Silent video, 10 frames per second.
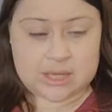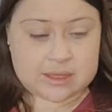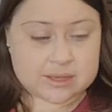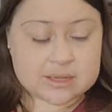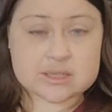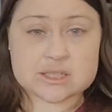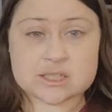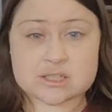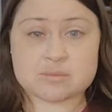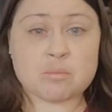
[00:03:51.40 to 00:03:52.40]
These
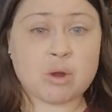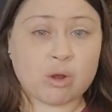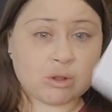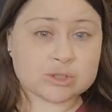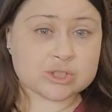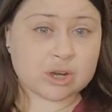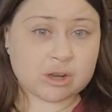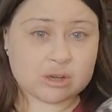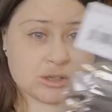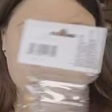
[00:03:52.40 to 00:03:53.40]
small
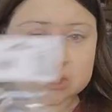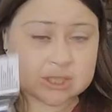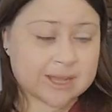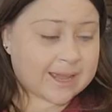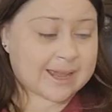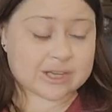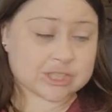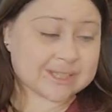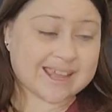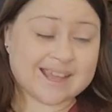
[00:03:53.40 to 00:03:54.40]
jars,
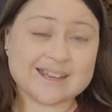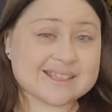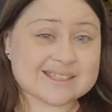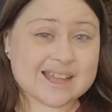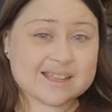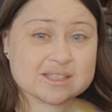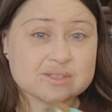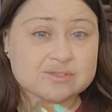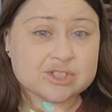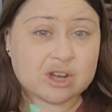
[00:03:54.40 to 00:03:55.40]
actually any size
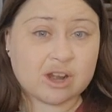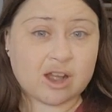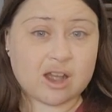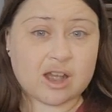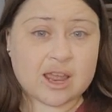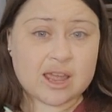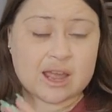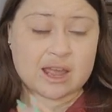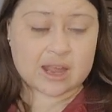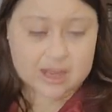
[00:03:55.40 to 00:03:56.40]
of jar,
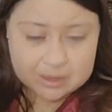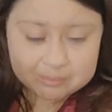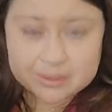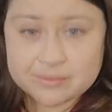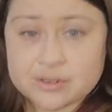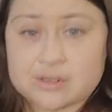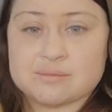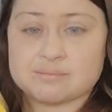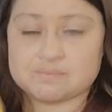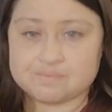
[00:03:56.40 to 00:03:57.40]
if
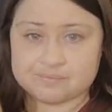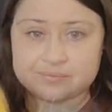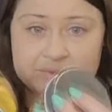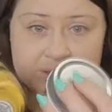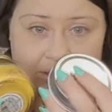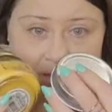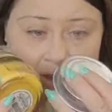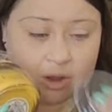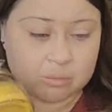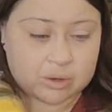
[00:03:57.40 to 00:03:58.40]
you're
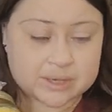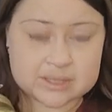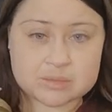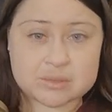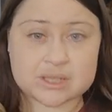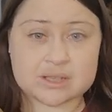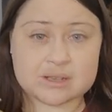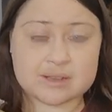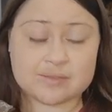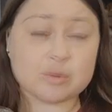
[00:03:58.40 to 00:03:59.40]
not wanting to be,
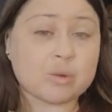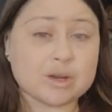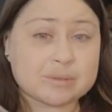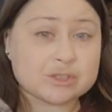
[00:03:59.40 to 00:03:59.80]
if you want to be